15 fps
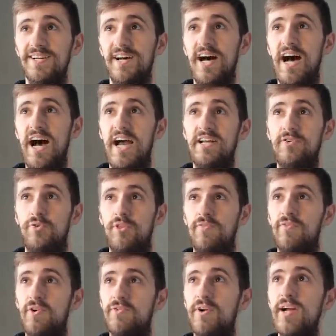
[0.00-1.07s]
Ignore the
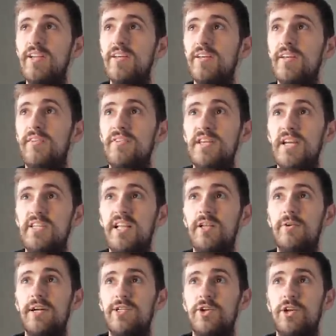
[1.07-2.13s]
front red. The
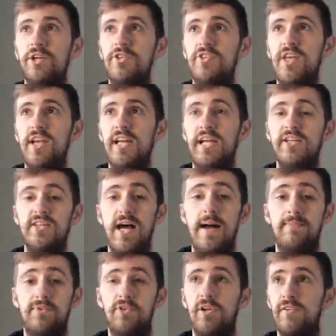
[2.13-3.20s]
acceleration on this thing is
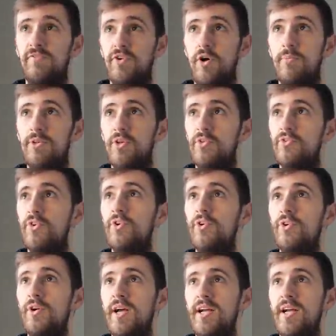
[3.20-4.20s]
absolutely phenomenal too.